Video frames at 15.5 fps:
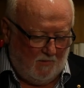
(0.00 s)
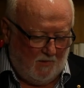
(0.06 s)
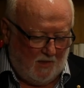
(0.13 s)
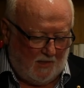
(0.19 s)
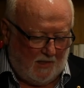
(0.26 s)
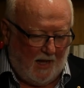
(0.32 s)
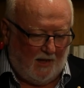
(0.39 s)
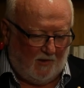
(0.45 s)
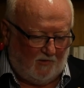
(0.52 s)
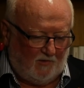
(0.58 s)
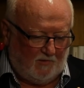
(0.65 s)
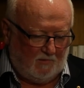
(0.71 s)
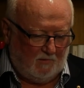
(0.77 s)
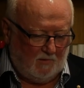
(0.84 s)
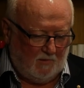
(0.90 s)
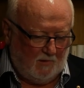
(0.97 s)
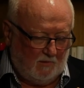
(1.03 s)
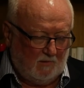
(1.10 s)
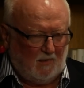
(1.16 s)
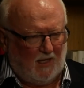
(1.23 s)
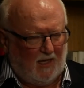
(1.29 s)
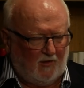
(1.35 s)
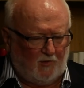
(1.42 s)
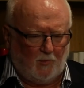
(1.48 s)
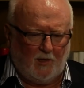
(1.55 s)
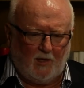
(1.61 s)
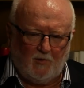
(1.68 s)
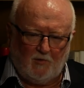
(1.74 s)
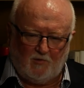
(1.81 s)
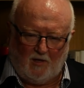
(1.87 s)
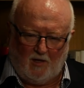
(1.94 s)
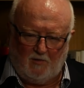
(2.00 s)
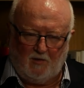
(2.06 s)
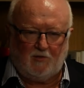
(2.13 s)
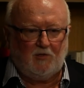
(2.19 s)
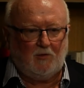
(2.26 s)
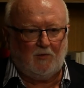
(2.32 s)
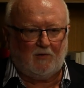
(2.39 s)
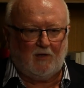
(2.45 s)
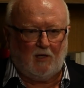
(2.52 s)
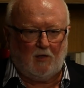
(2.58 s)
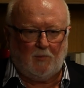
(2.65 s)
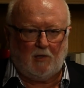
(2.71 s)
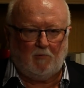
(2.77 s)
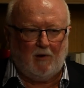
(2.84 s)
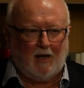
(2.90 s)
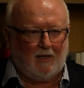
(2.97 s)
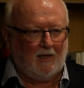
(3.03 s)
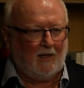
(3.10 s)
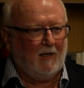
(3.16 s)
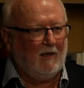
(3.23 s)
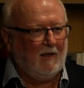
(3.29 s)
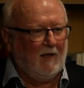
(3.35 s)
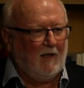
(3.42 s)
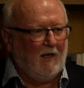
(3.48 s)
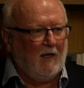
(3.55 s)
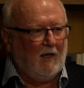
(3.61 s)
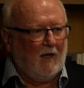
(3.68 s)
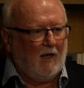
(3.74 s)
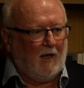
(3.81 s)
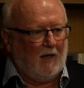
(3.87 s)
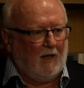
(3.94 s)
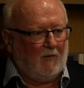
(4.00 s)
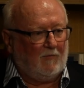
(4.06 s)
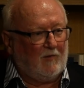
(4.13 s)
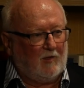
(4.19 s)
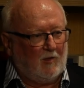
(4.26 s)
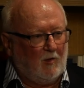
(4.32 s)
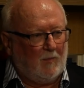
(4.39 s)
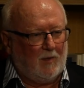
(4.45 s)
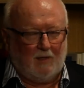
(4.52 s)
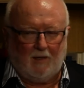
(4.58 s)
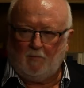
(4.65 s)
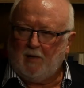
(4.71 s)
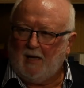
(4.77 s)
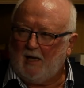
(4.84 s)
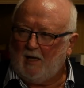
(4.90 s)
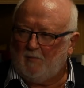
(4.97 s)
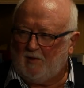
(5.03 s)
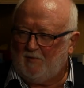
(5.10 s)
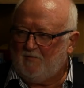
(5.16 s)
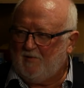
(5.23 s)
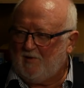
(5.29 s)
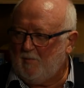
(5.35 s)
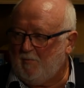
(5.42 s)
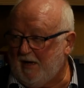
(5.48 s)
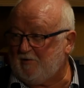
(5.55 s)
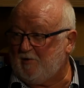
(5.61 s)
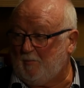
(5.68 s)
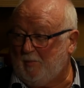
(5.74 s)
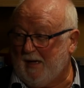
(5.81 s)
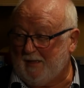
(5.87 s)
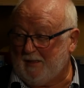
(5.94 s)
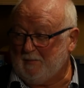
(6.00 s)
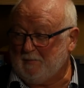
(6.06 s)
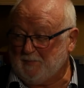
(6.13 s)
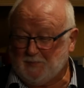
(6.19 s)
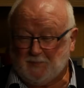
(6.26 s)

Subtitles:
announced in the last week or so that she was going to be running for the European Parliament for the Brexit Party.